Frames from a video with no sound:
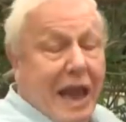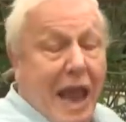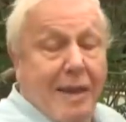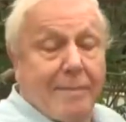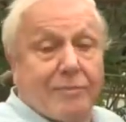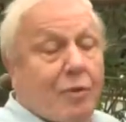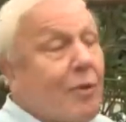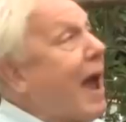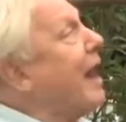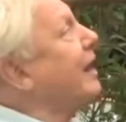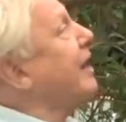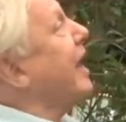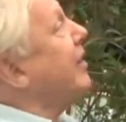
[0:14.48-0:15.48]
came to
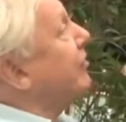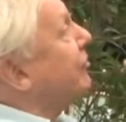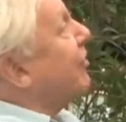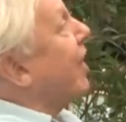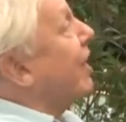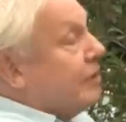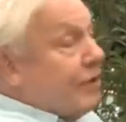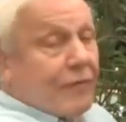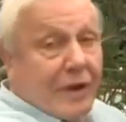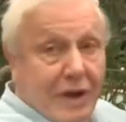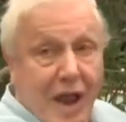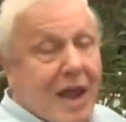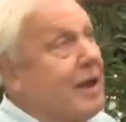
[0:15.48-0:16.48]
allocate a
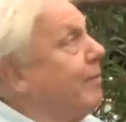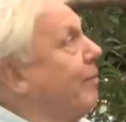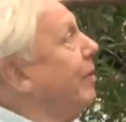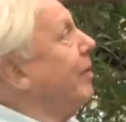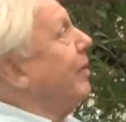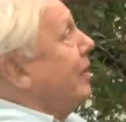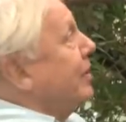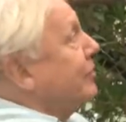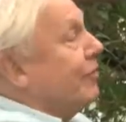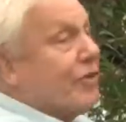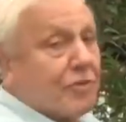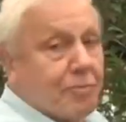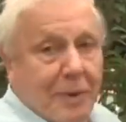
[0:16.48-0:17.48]
scientific name to
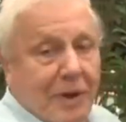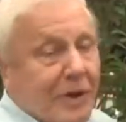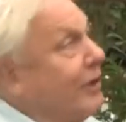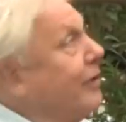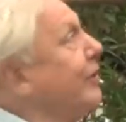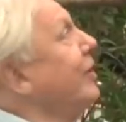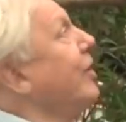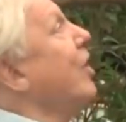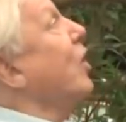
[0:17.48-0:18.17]
this bird,